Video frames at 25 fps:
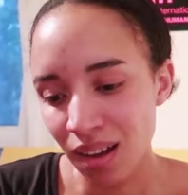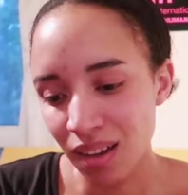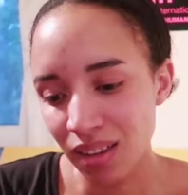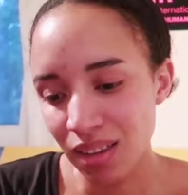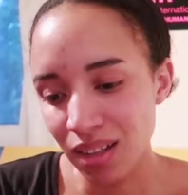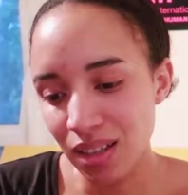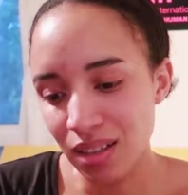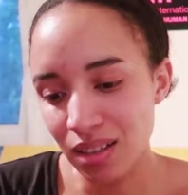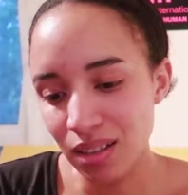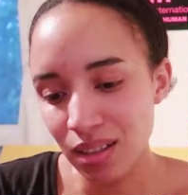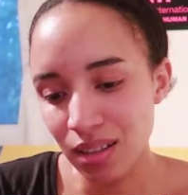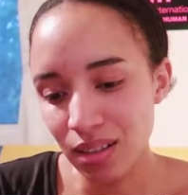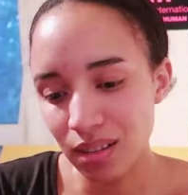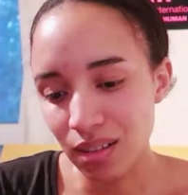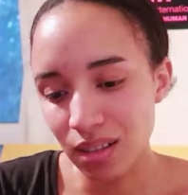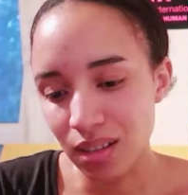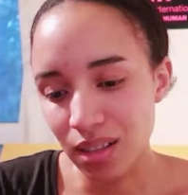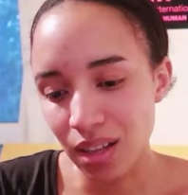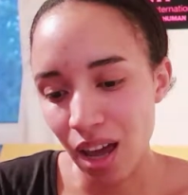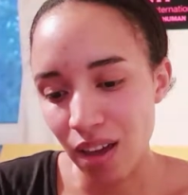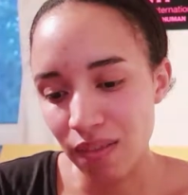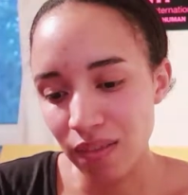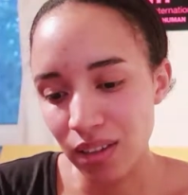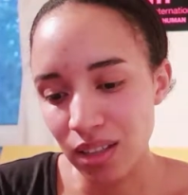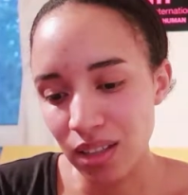This is a
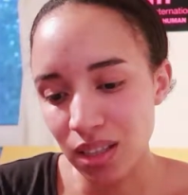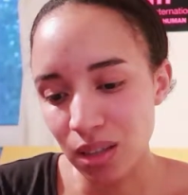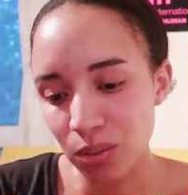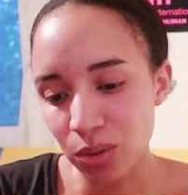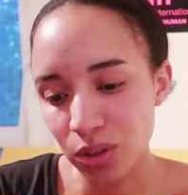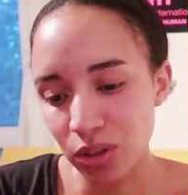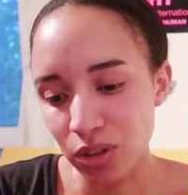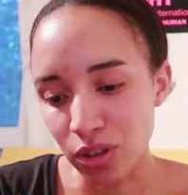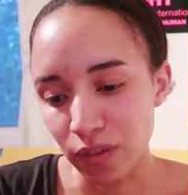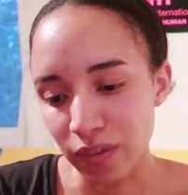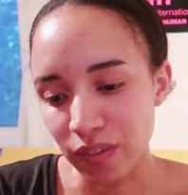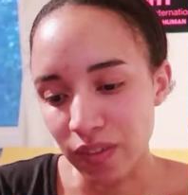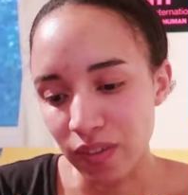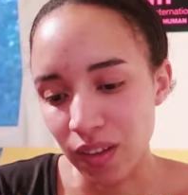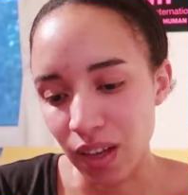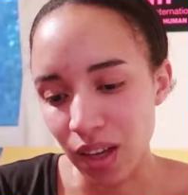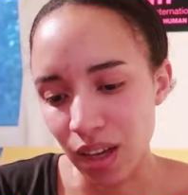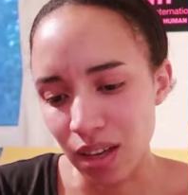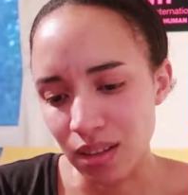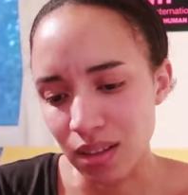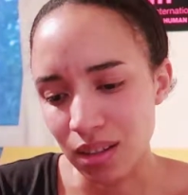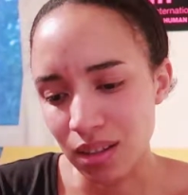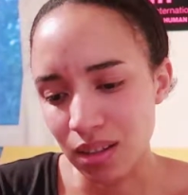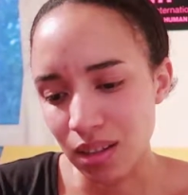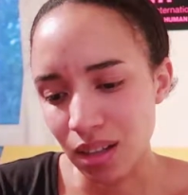daring debut of
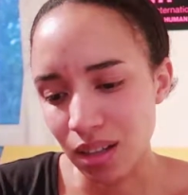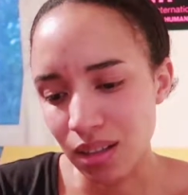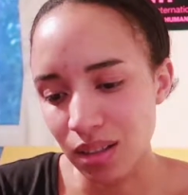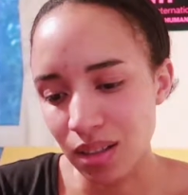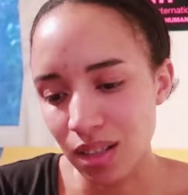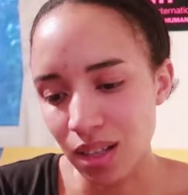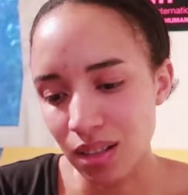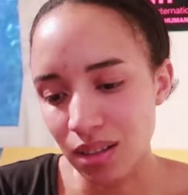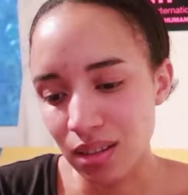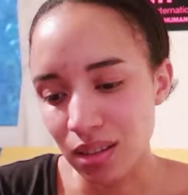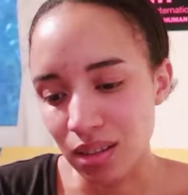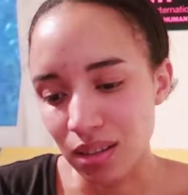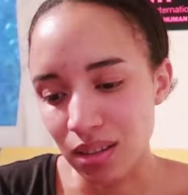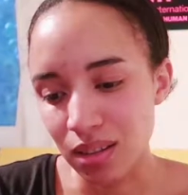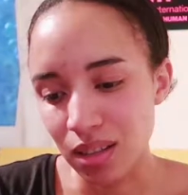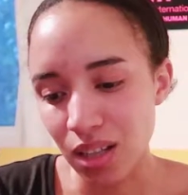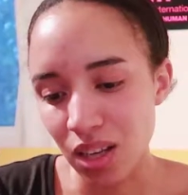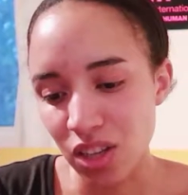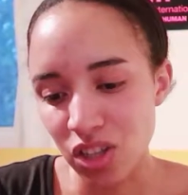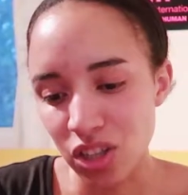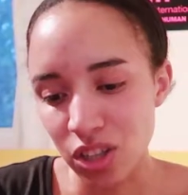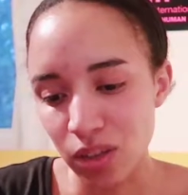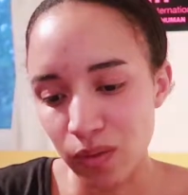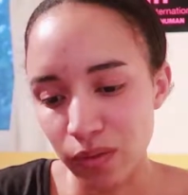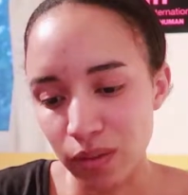Ascendant
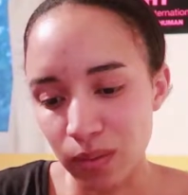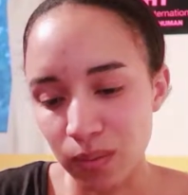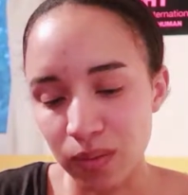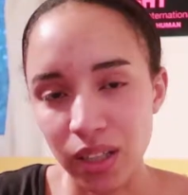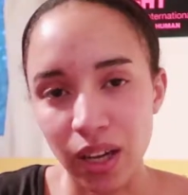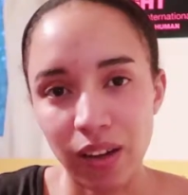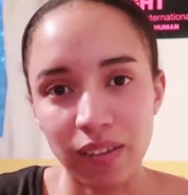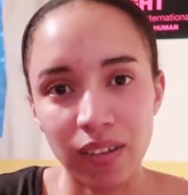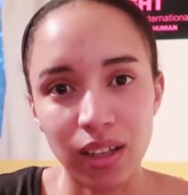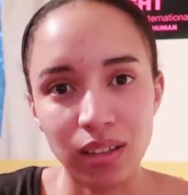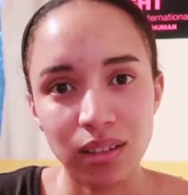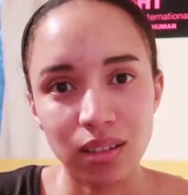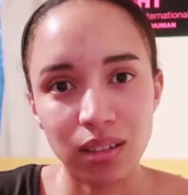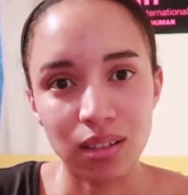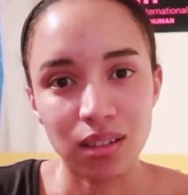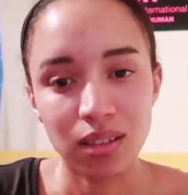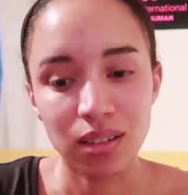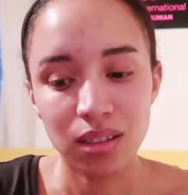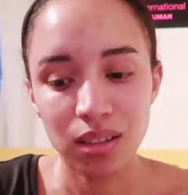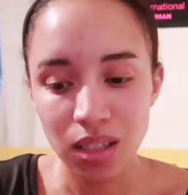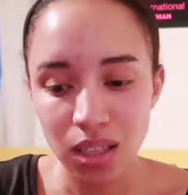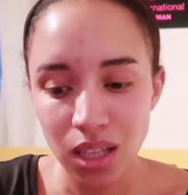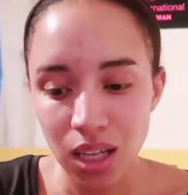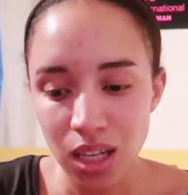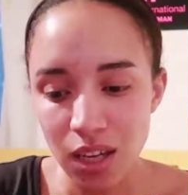Sensation from director
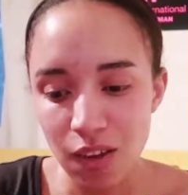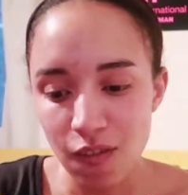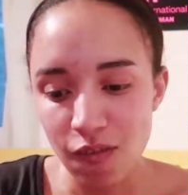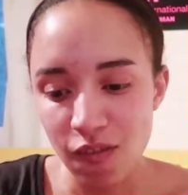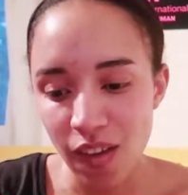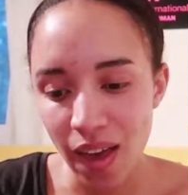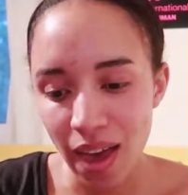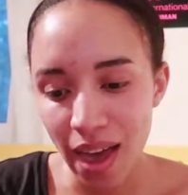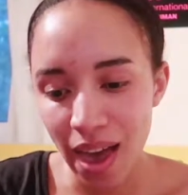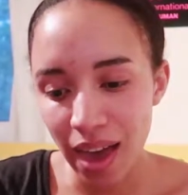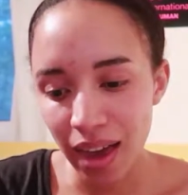Steve,